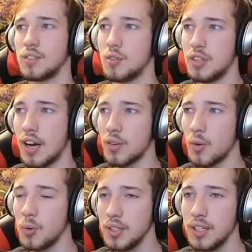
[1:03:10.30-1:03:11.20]
Not
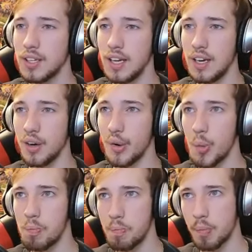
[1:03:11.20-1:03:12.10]
only can
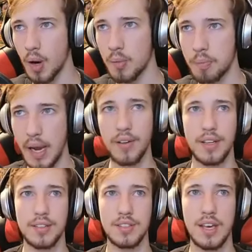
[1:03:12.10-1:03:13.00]

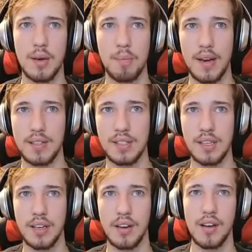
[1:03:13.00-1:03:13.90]
barbarians get
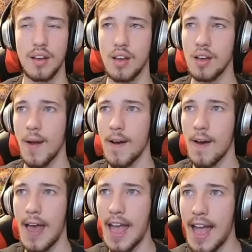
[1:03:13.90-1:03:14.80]
medicine,
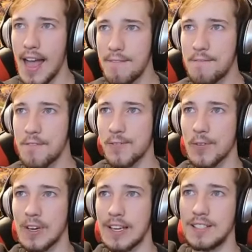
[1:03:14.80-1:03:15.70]

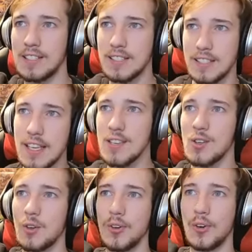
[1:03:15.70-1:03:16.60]
every
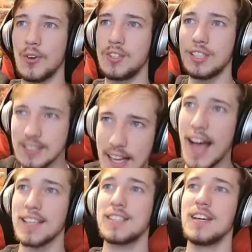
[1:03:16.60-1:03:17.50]
single
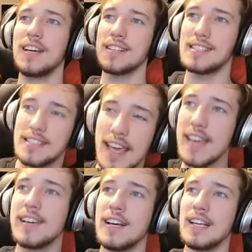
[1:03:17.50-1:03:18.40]
class can
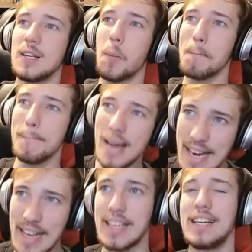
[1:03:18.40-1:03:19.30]
take
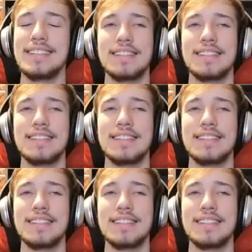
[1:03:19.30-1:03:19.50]
medic.